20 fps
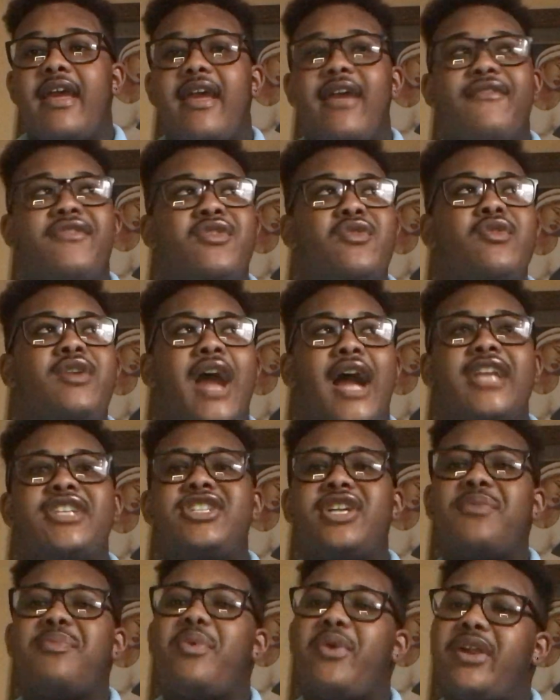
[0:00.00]
If you
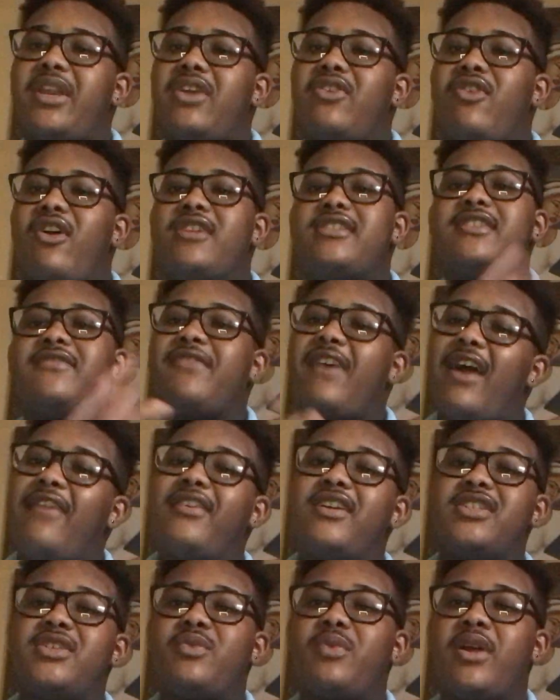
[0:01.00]
got your point across in
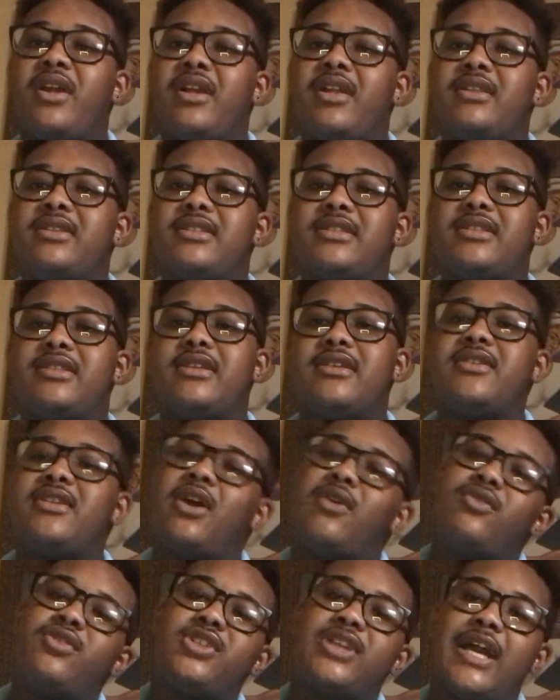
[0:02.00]
500 words,
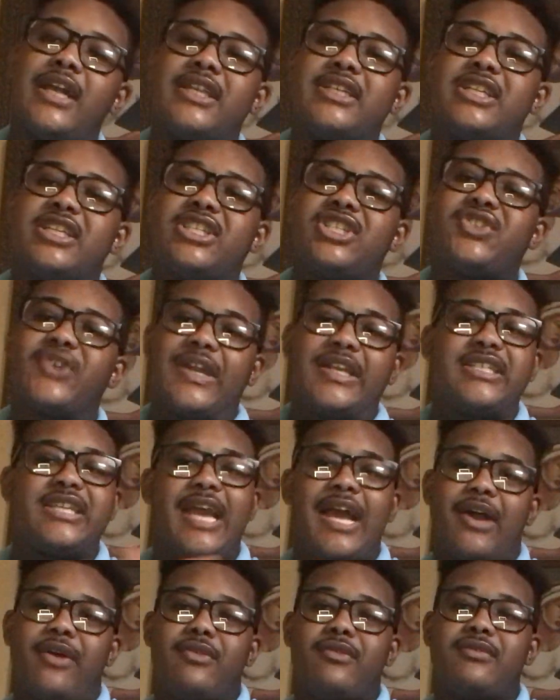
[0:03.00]
don't try to just stretch
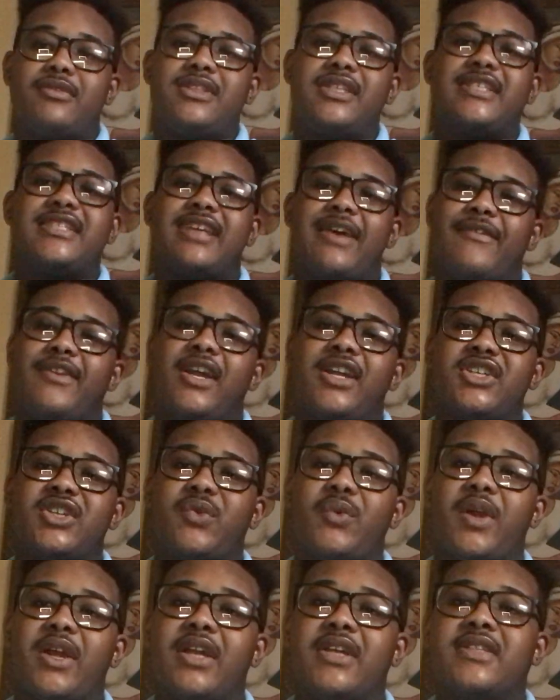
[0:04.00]
out to 700
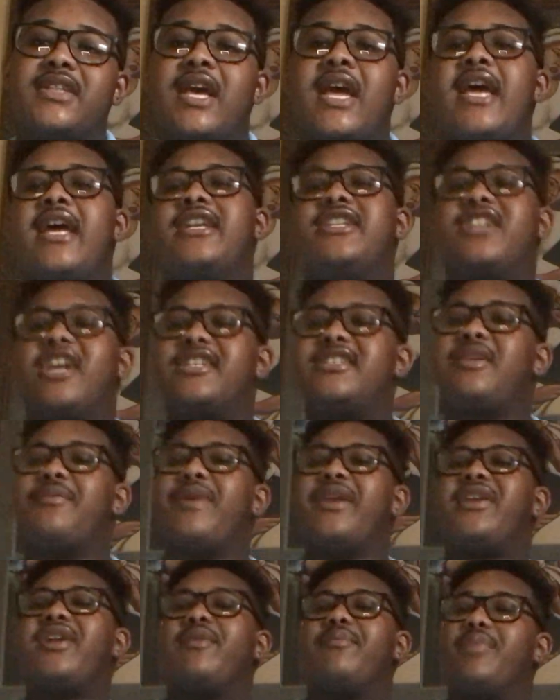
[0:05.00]
words just to
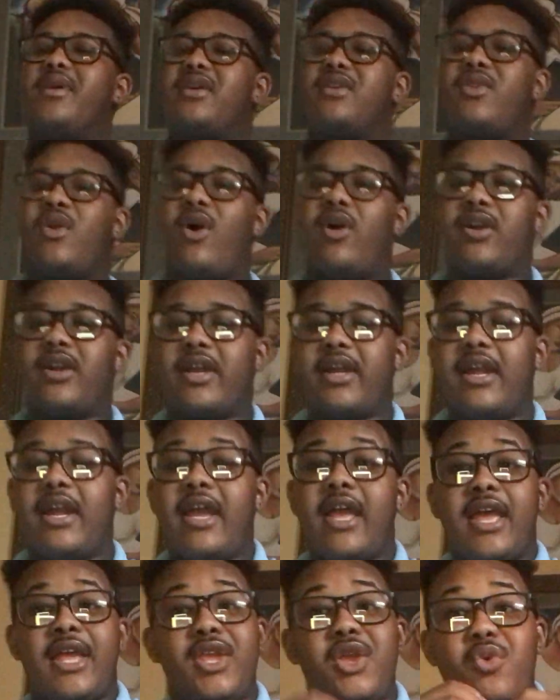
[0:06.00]
make your book longer.
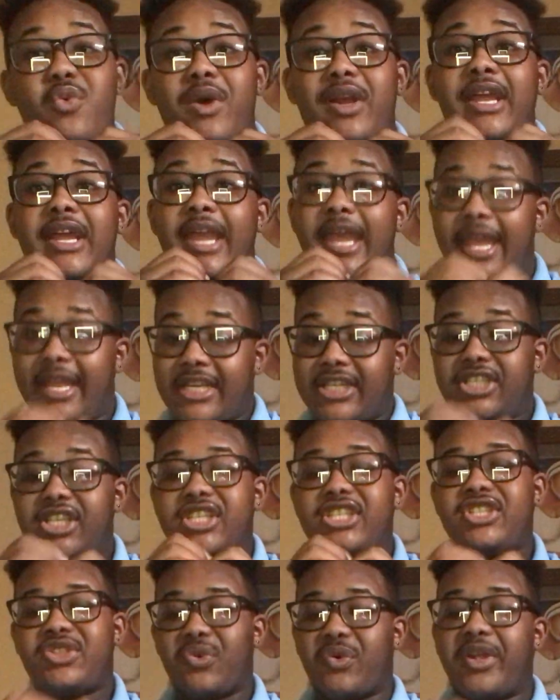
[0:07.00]
You want to end
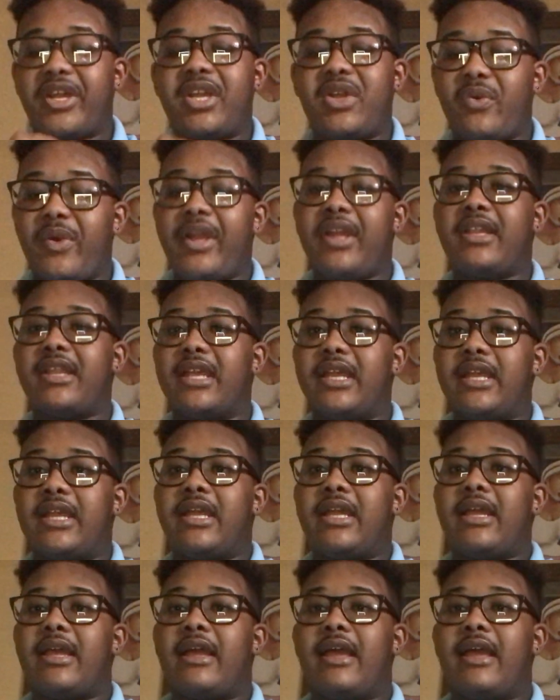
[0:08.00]
your story quickly.